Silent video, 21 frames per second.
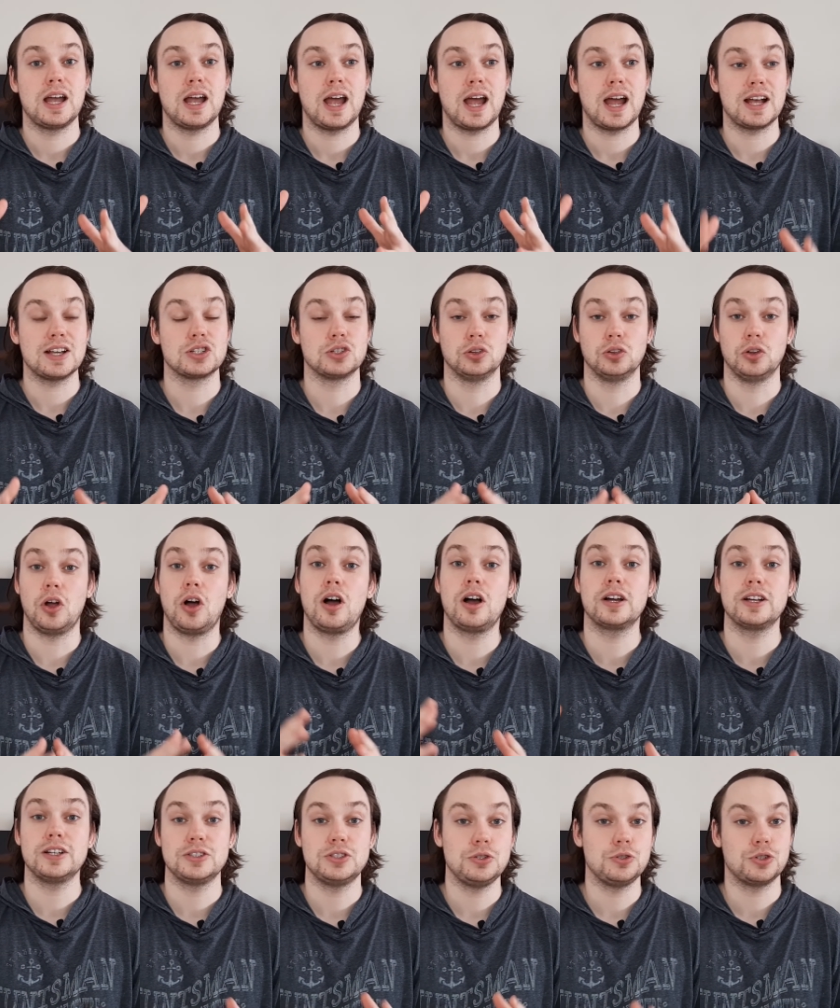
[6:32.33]
as long
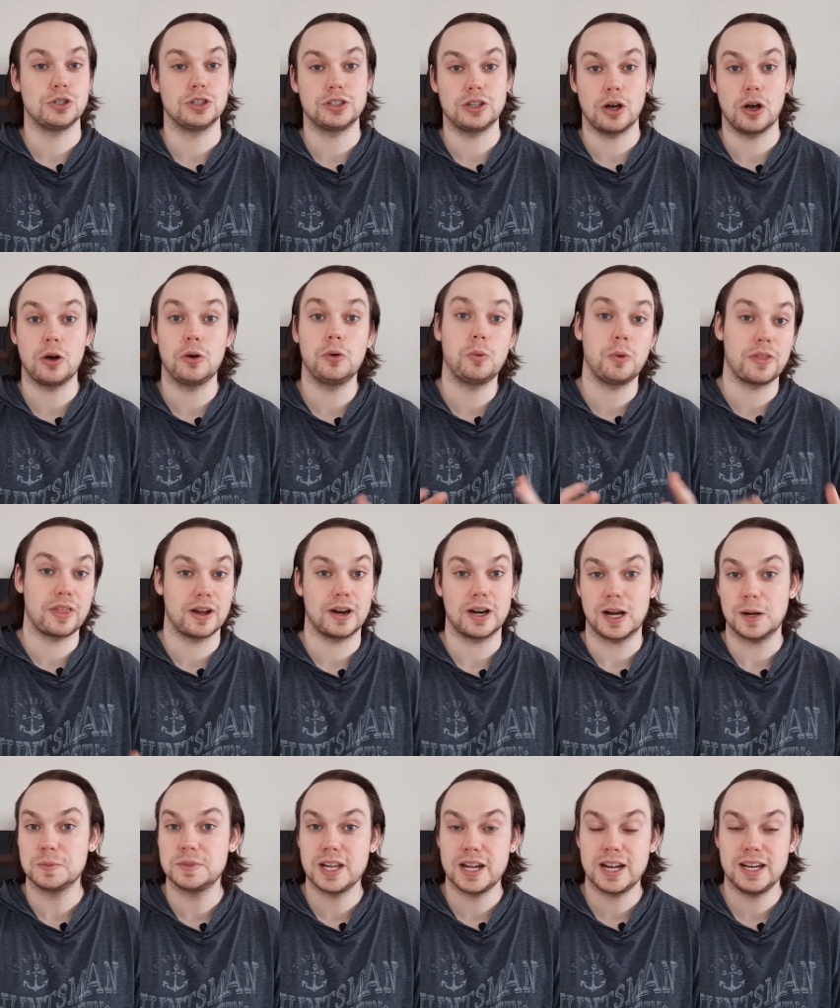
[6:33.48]
as you should go without
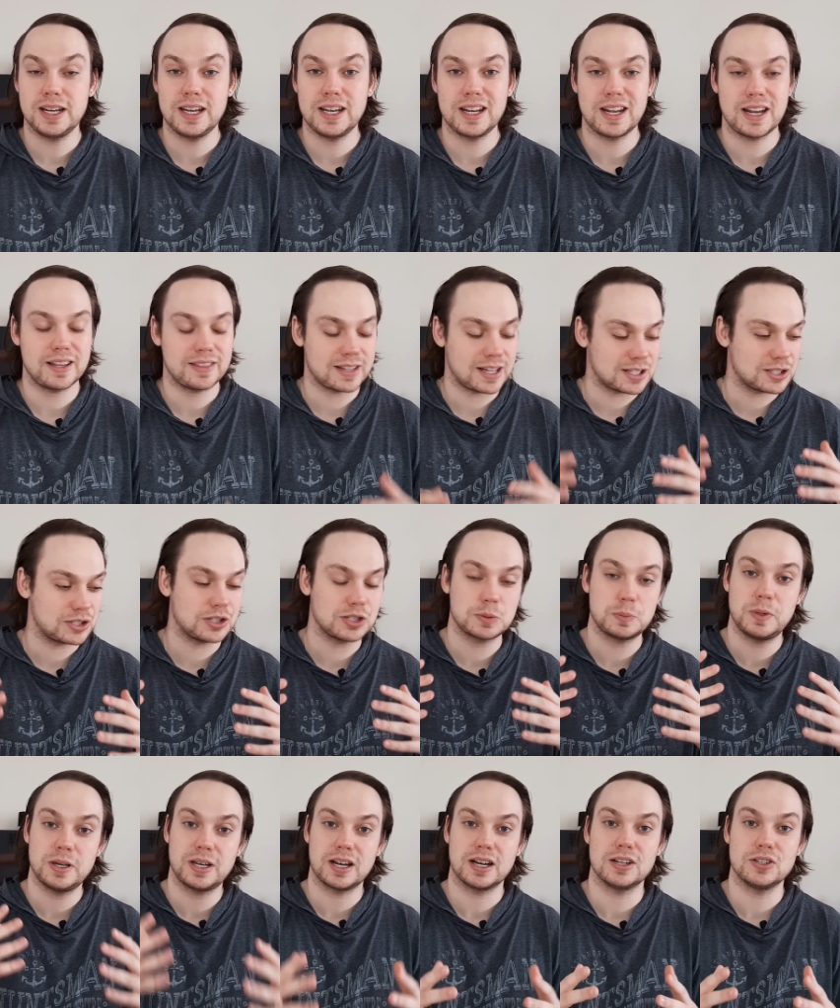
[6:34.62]
updating it, and that's just
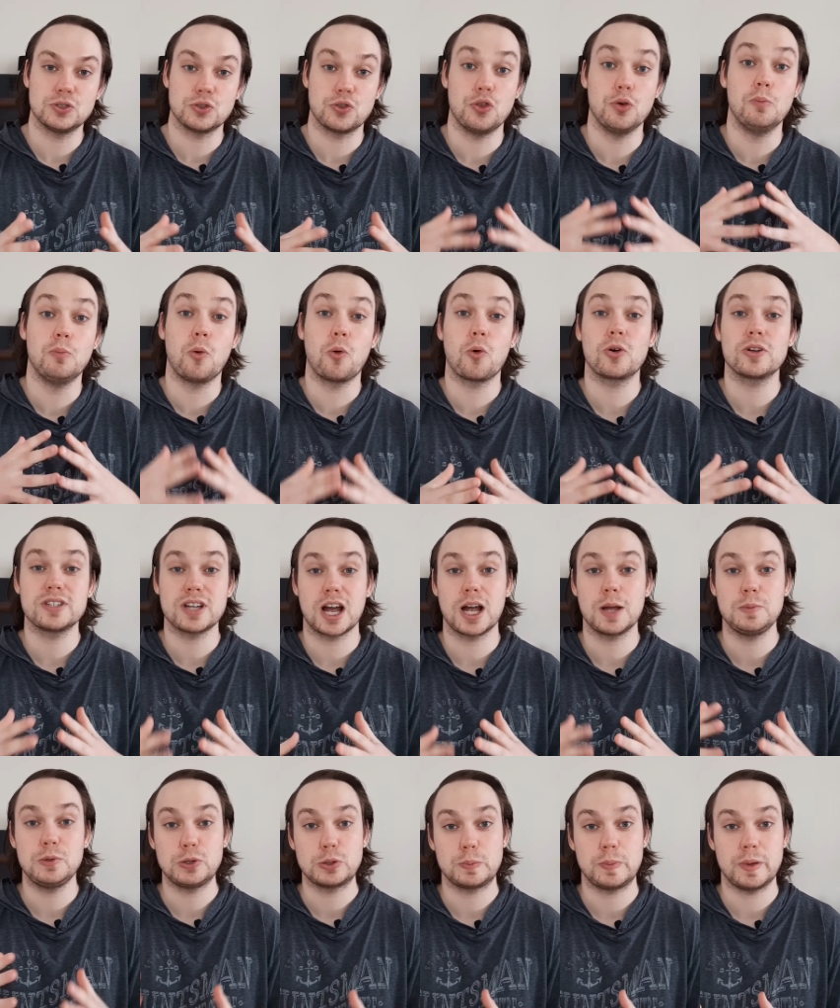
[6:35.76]
because the more time
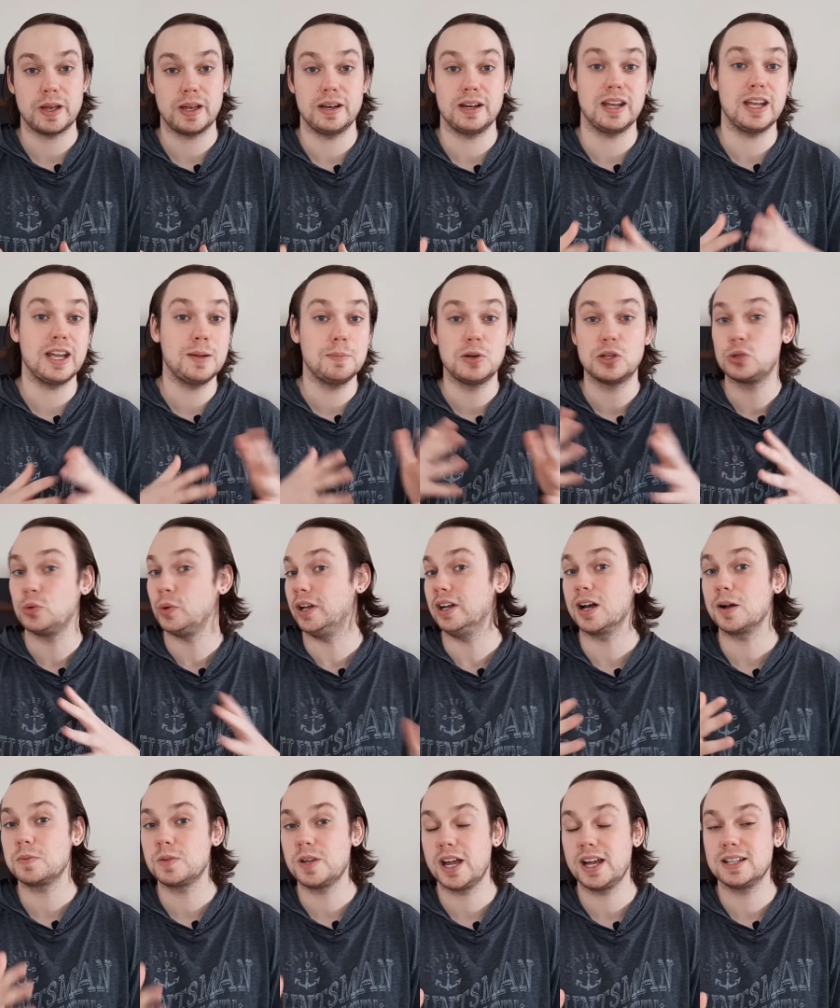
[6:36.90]
you spend in between
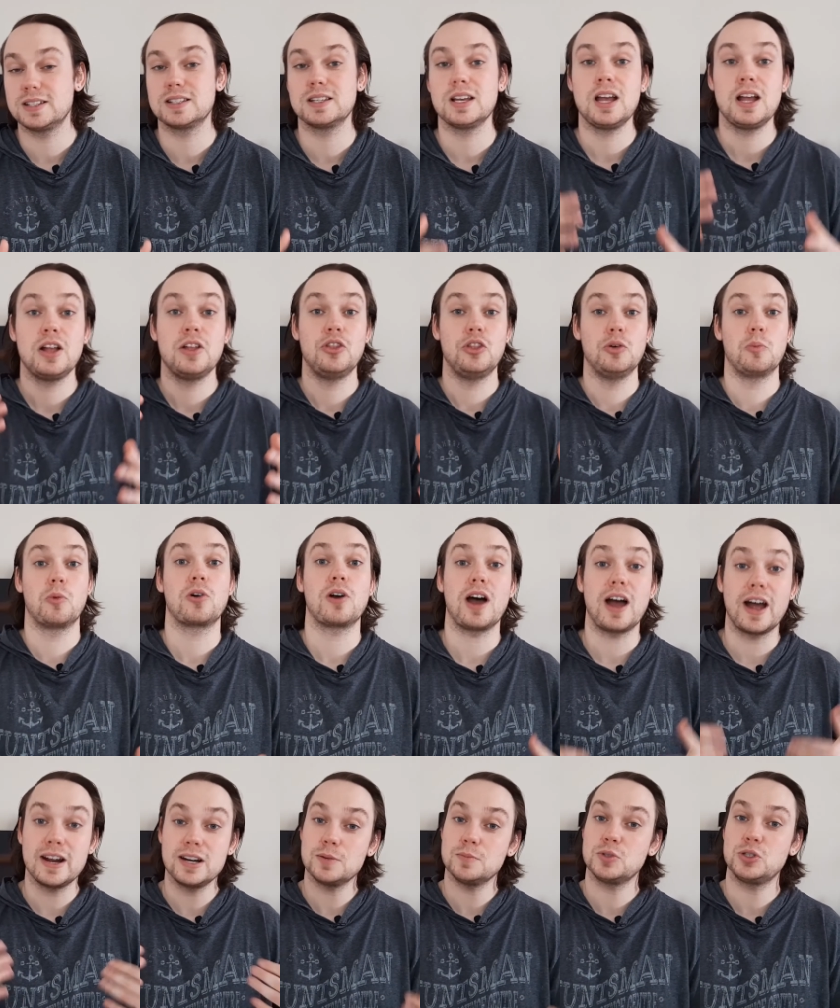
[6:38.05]
updates, the more
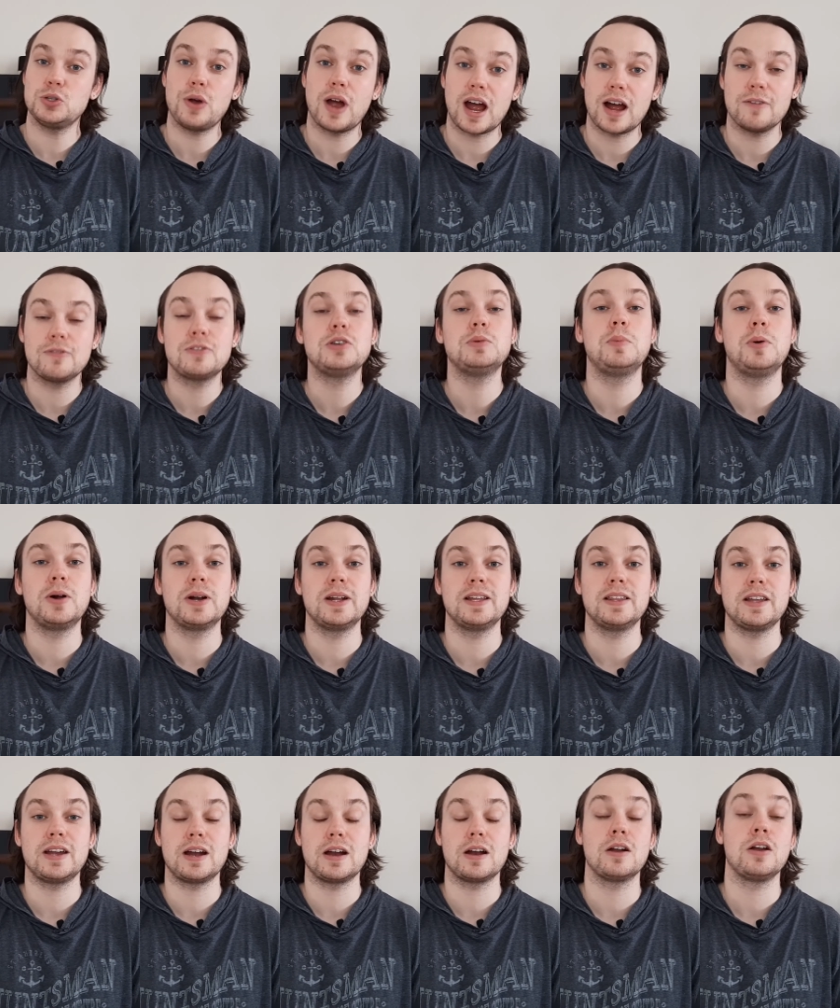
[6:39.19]
items you have to put in
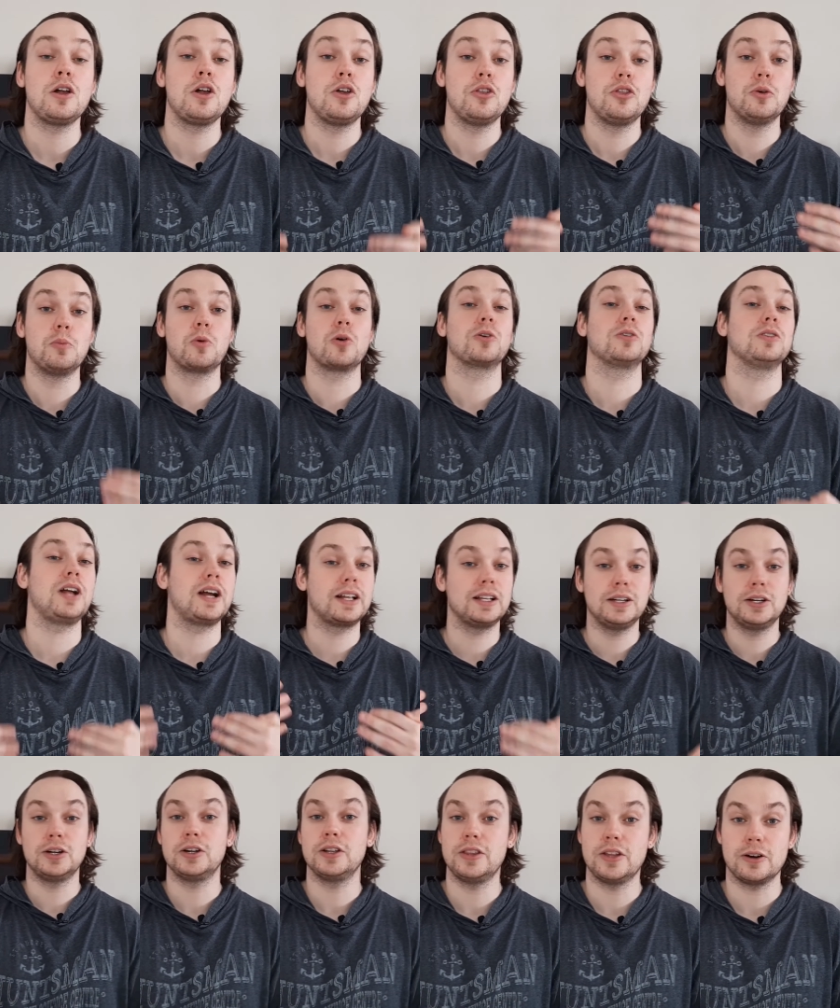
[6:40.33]
there, the more
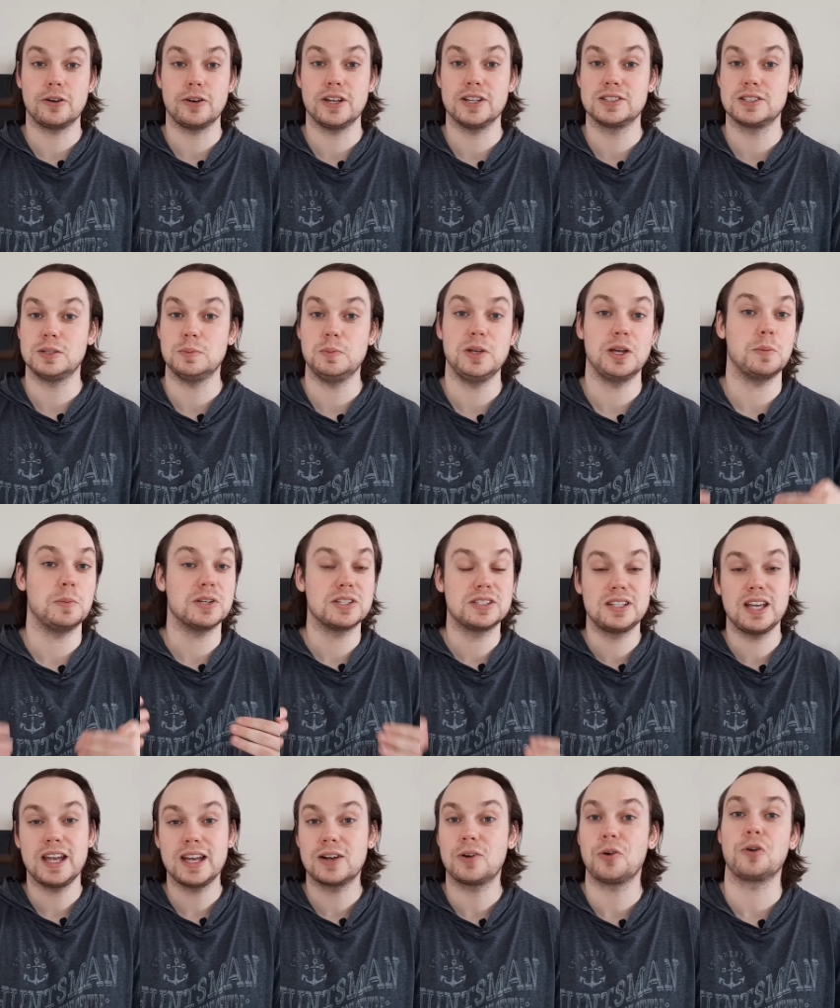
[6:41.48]
likelihood there is to be a
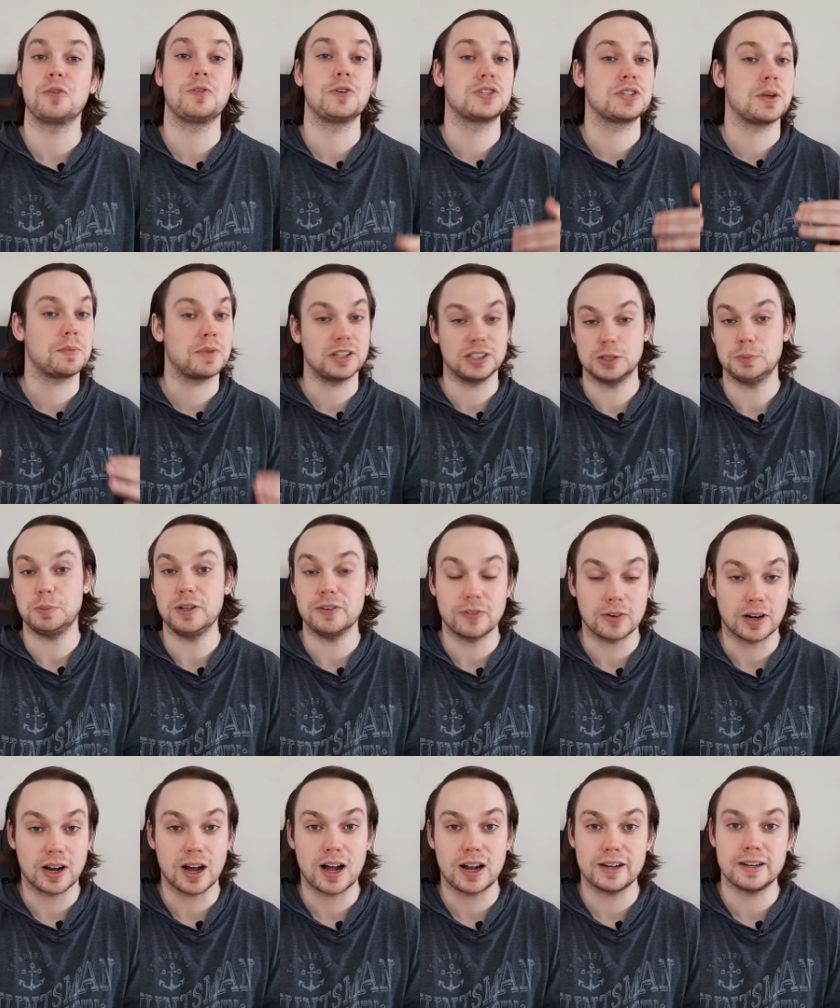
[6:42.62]
mistake or for something to be
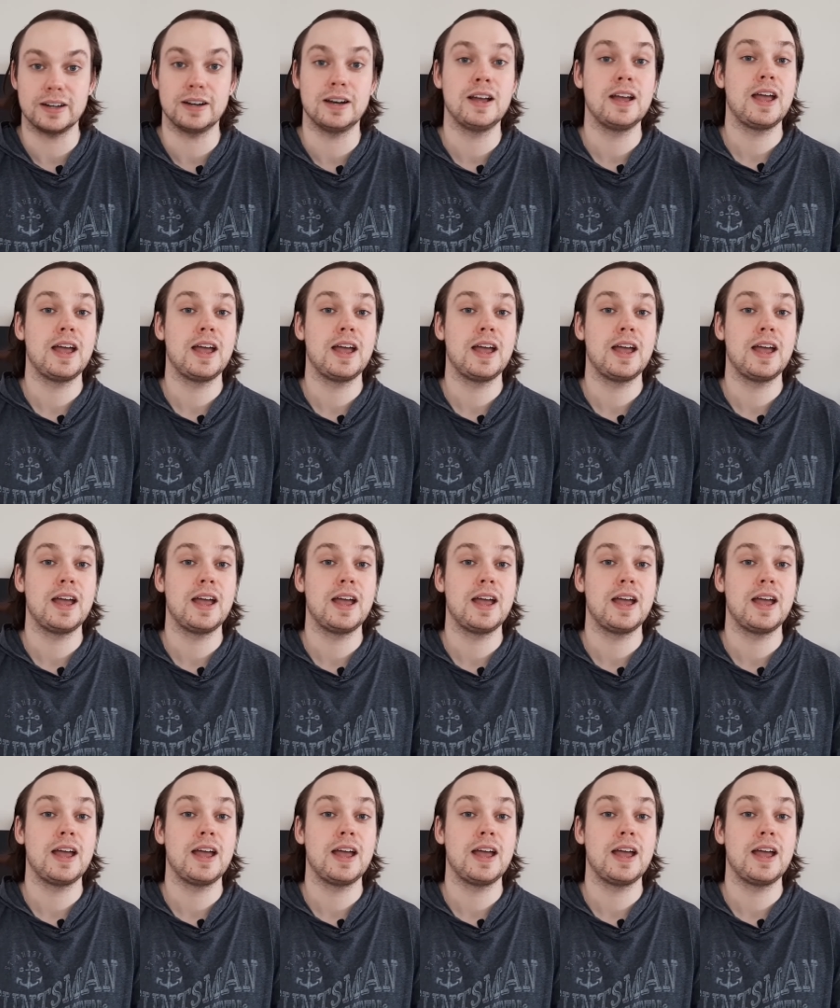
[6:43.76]
forgotten.